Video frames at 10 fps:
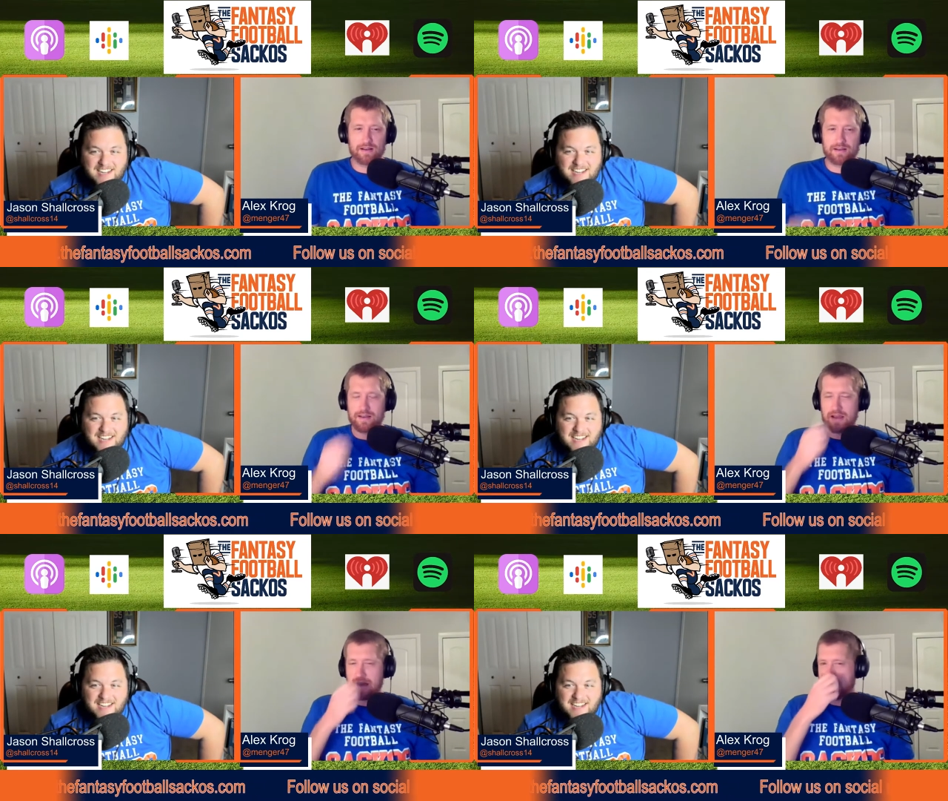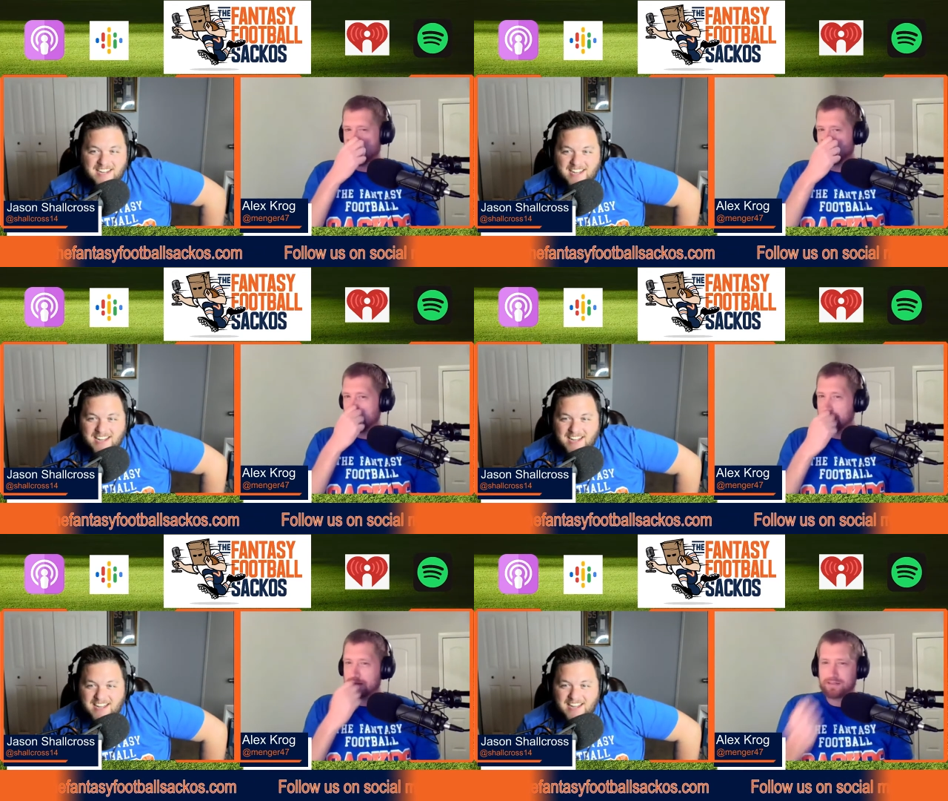Speaker 1: Yeah,
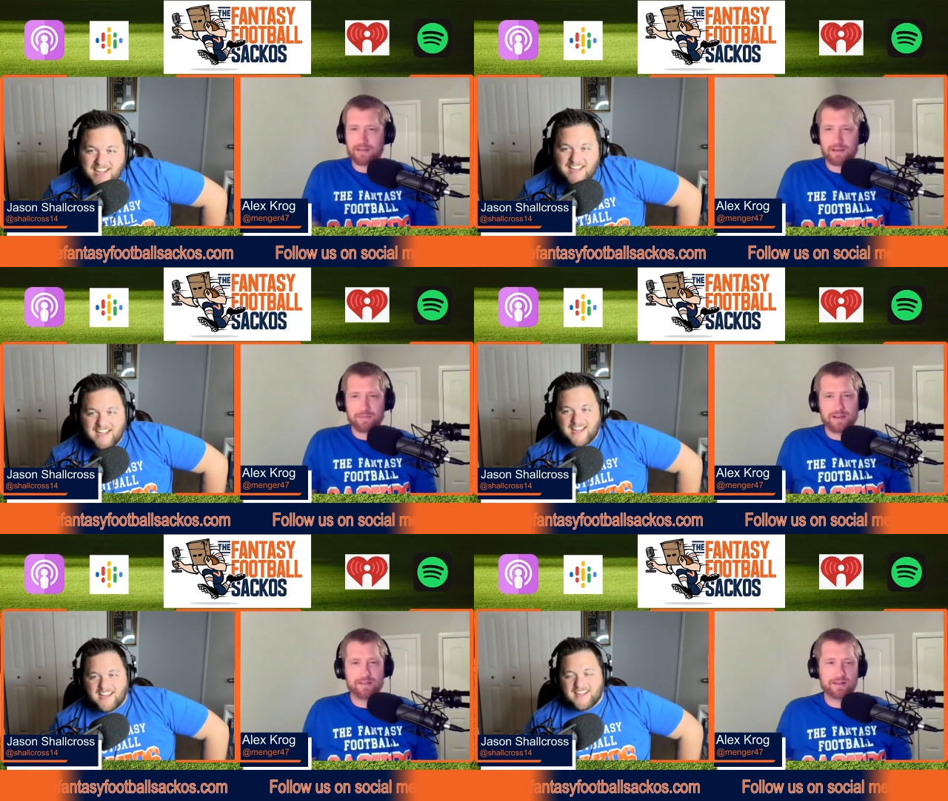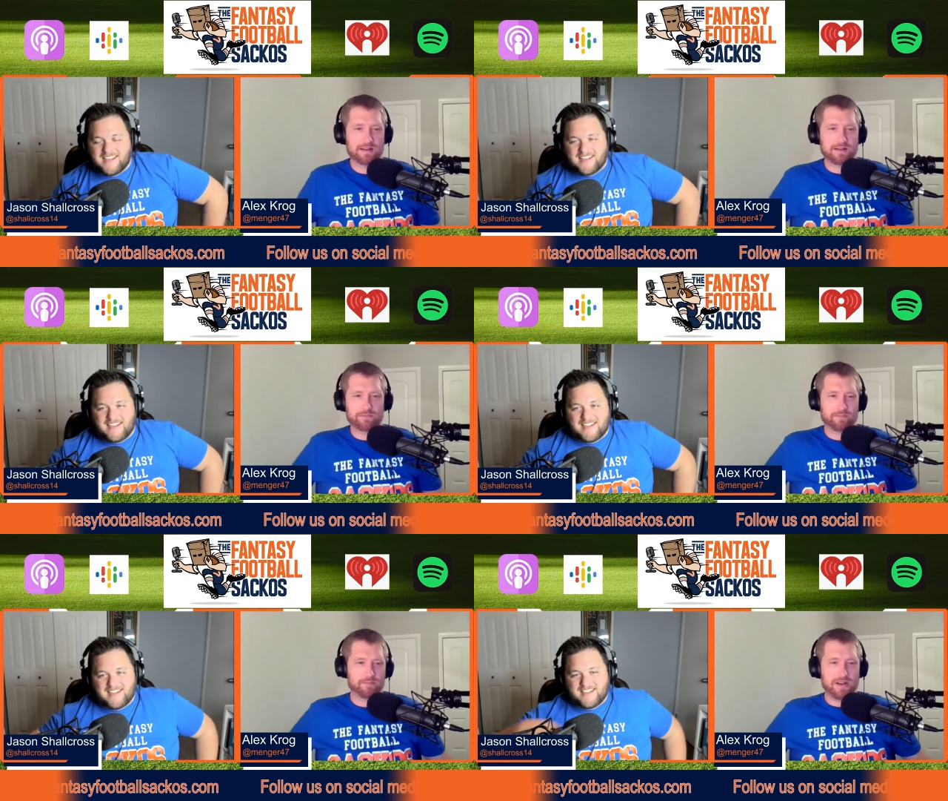well, it's I mean
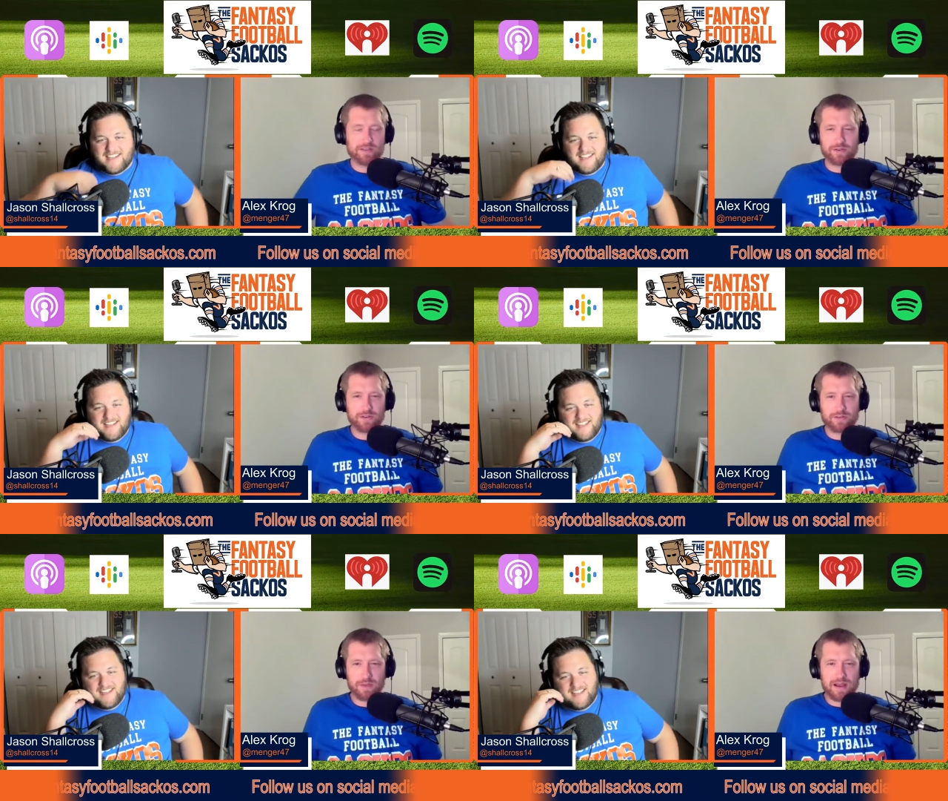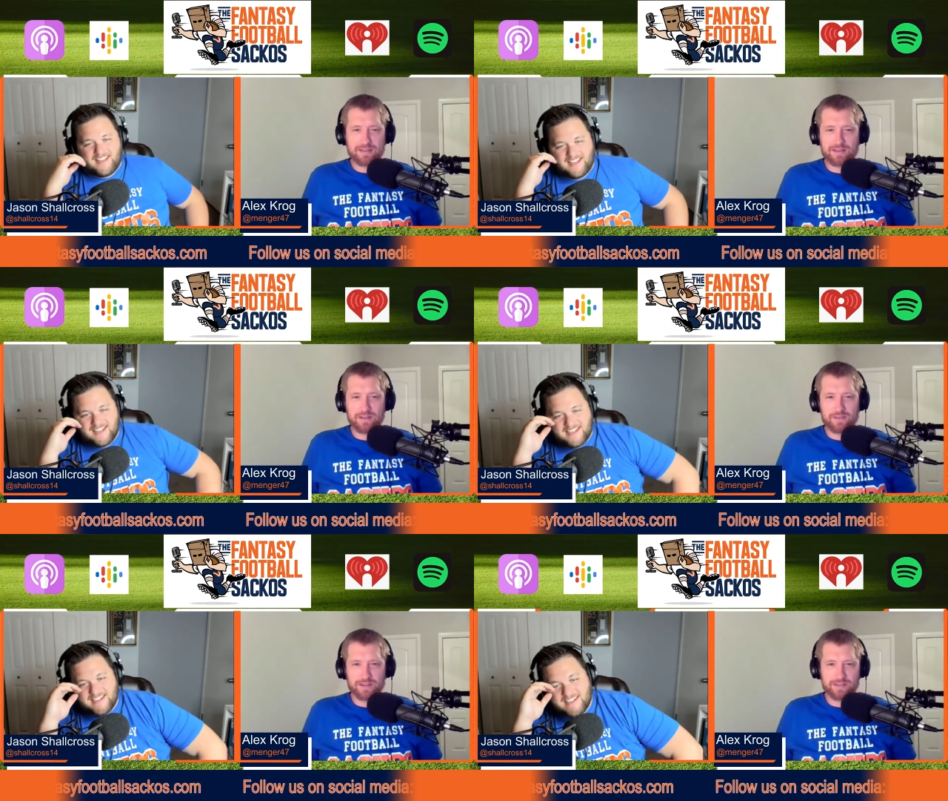Minnesota's passing
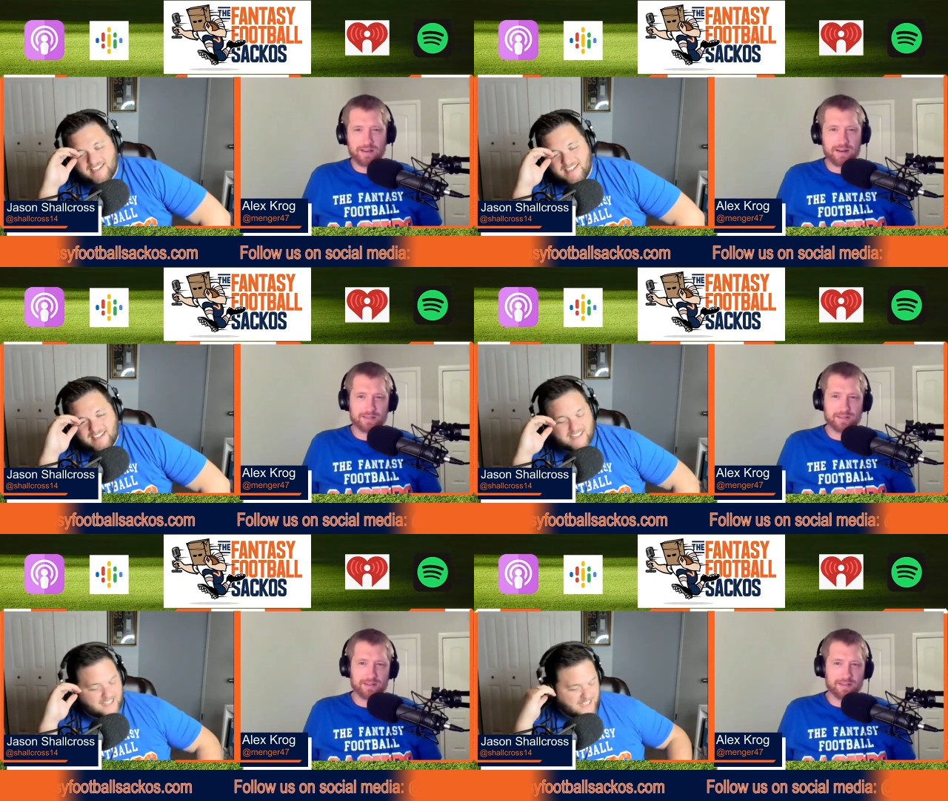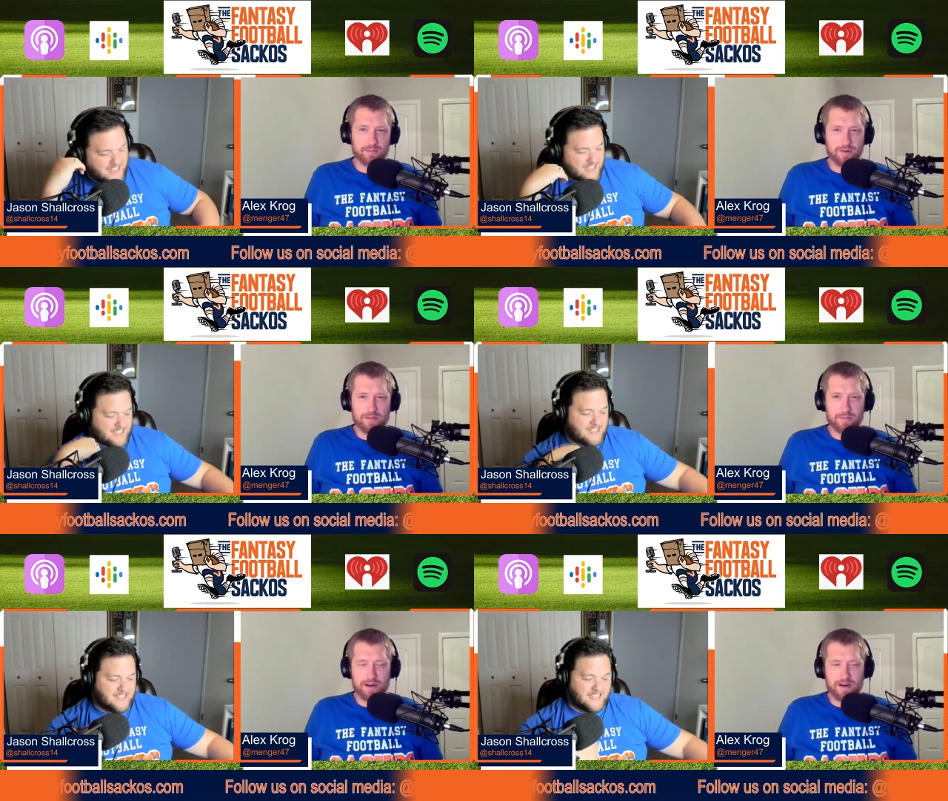defense sucks unless they play
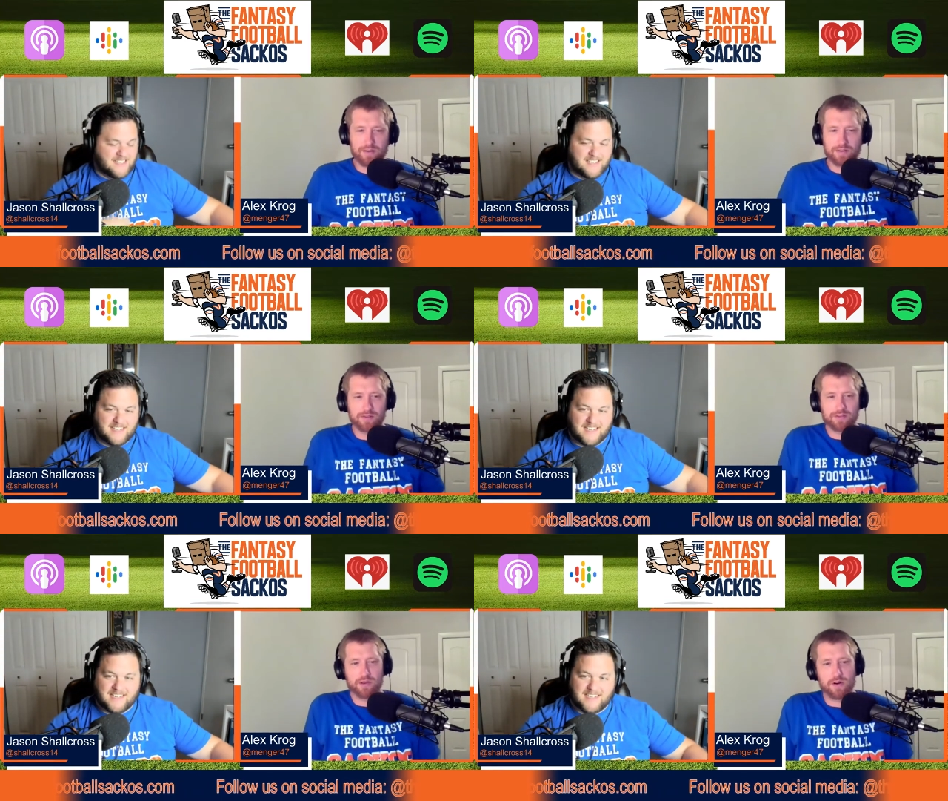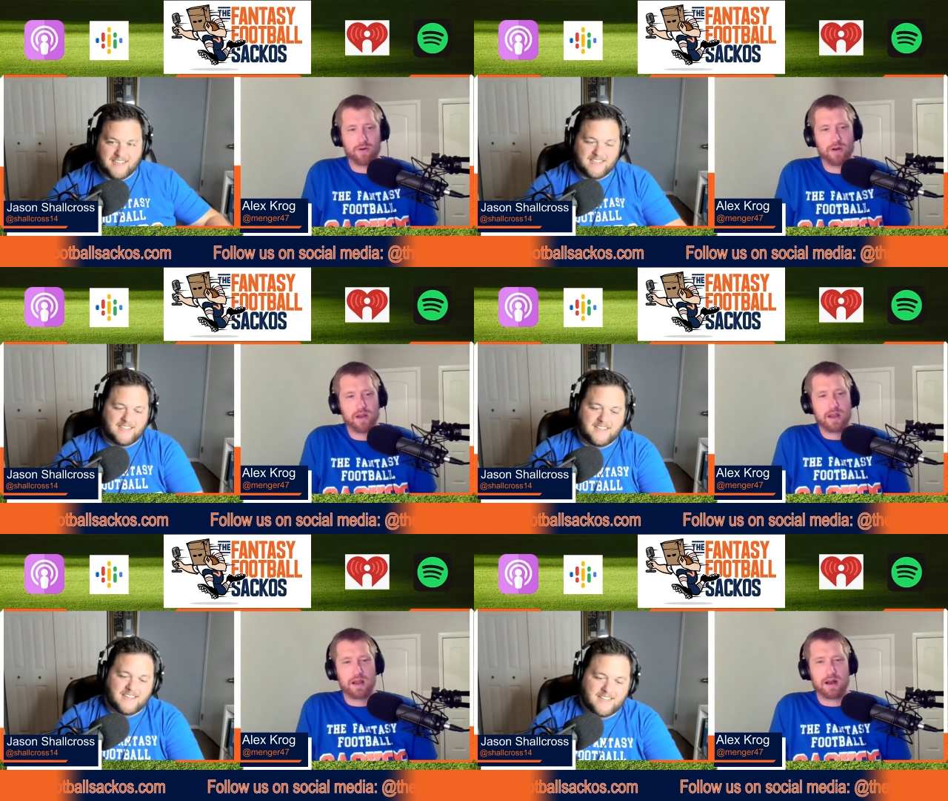the Bears. So
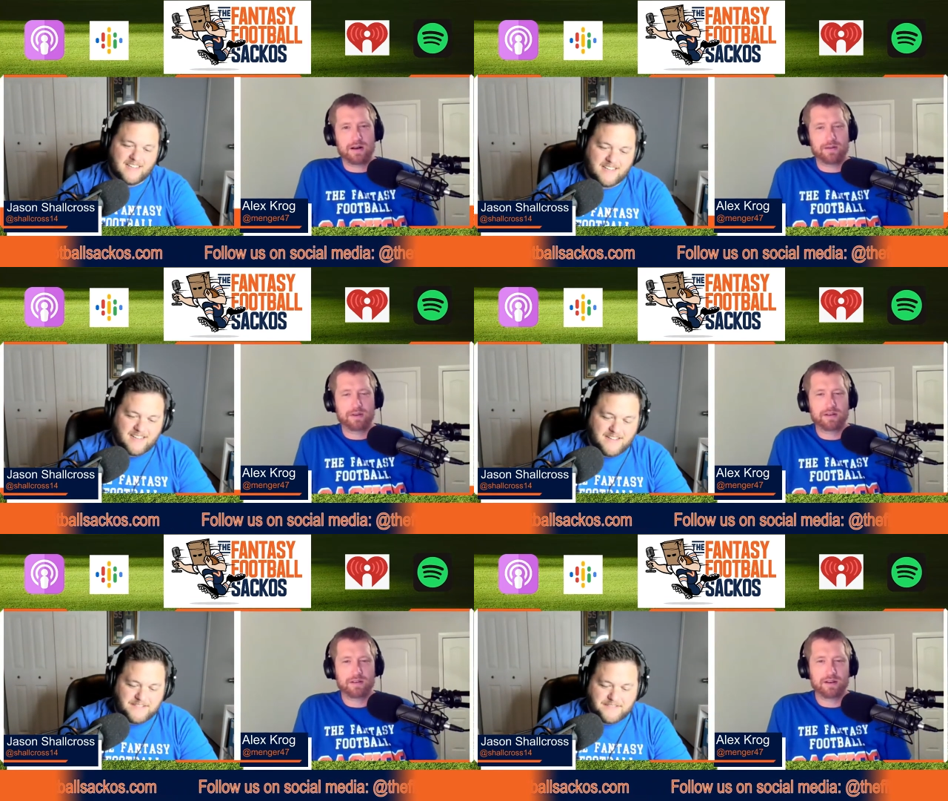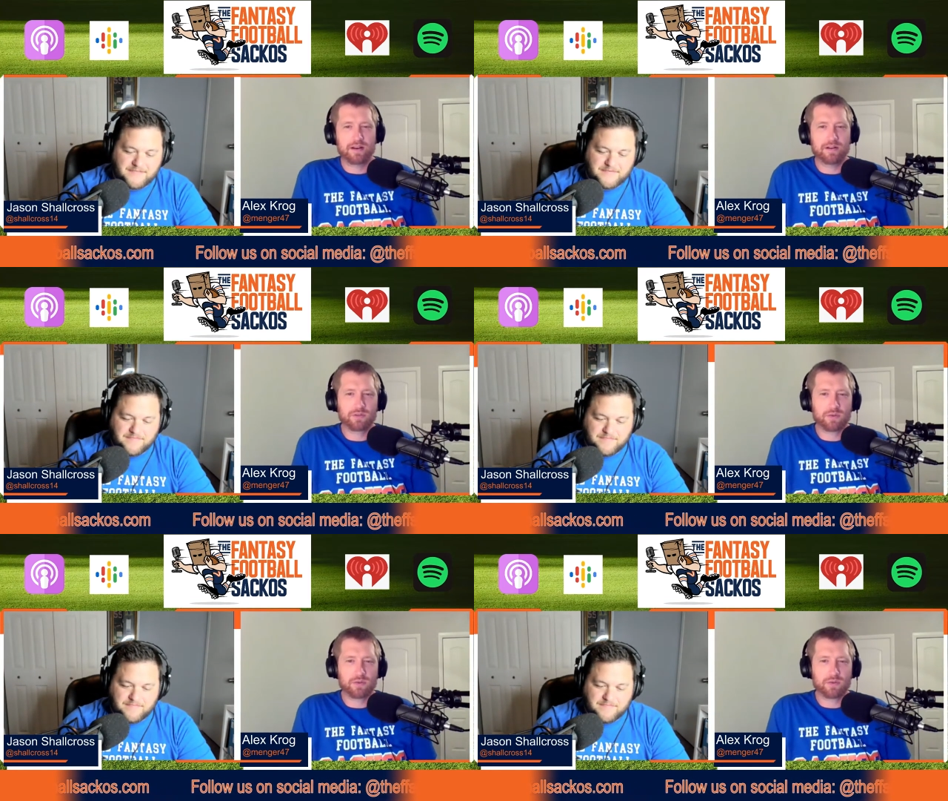um, here, here's